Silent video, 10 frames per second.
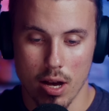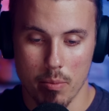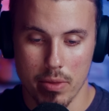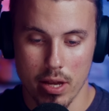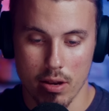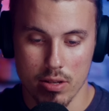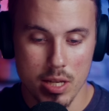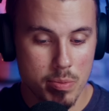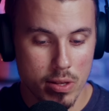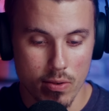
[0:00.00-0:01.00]
They
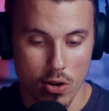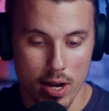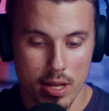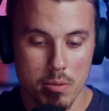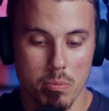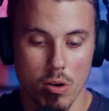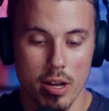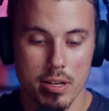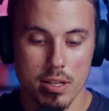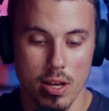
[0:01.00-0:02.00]
deeply regret it,
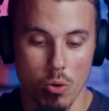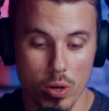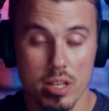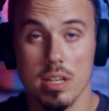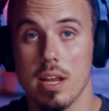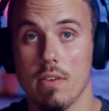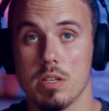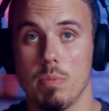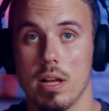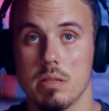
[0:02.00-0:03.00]
but they are willing to take
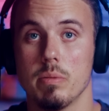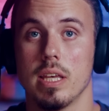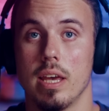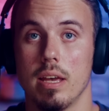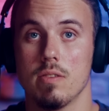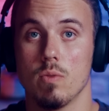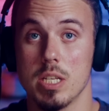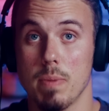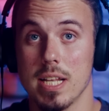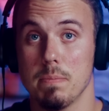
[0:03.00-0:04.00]

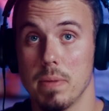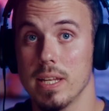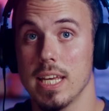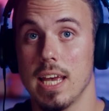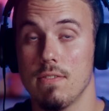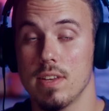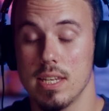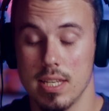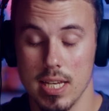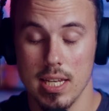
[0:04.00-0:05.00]
responsibility if it
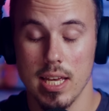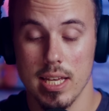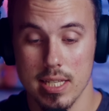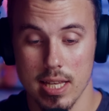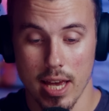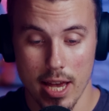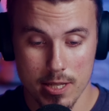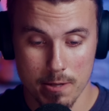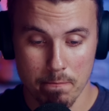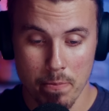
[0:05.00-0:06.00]
indeed is the
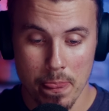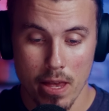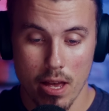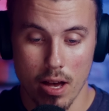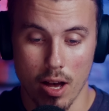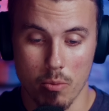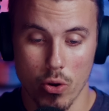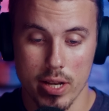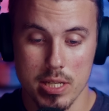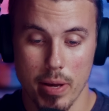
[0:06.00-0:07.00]
case,
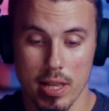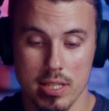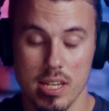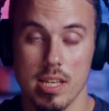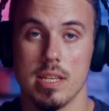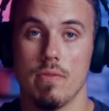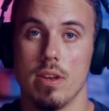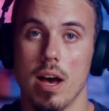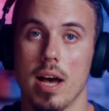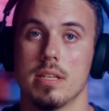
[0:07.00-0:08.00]
whereas the Palestinians have
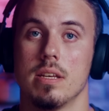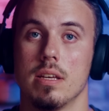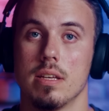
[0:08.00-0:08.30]
not